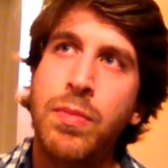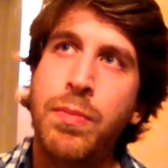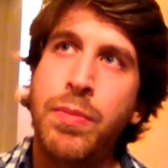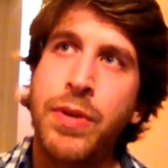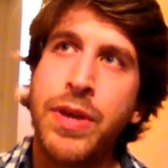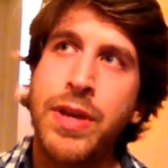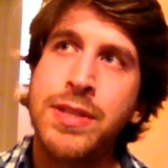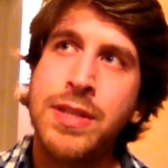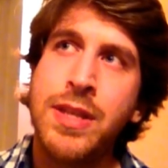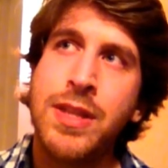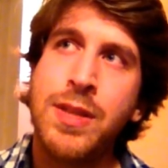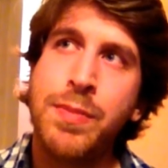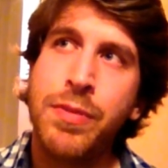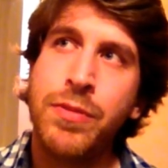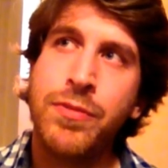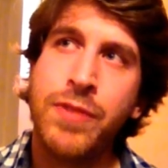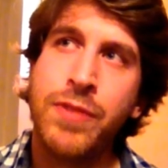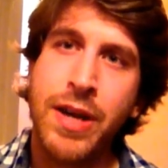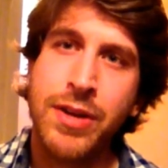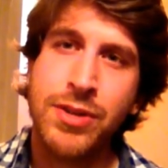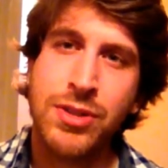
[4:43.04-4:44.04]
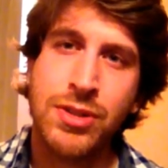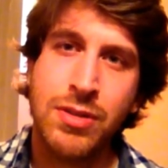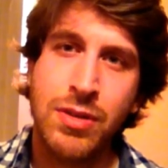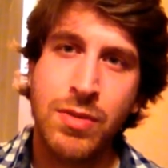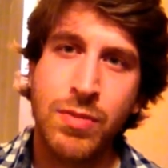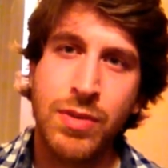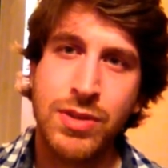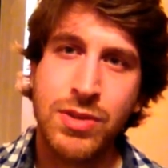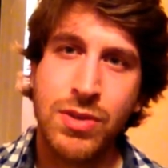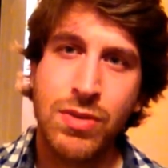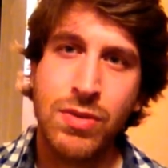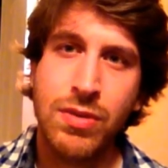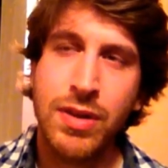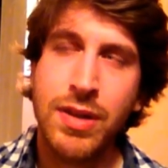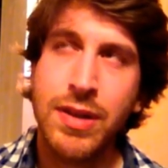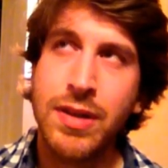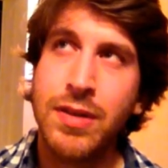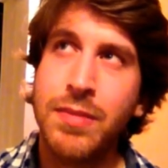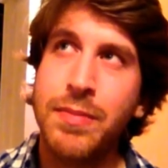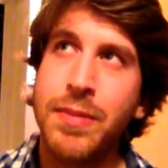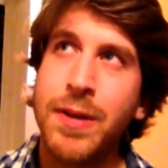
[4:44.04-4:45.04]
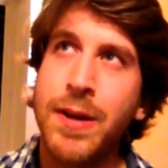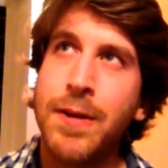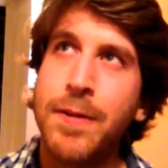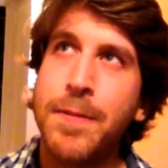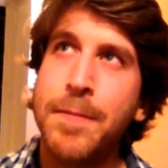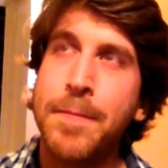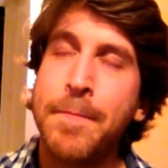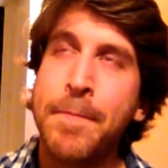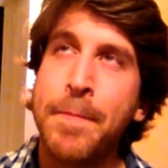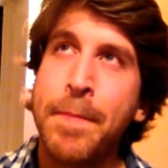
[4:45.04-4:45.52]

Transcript: But you see, the perfection that we're talking about,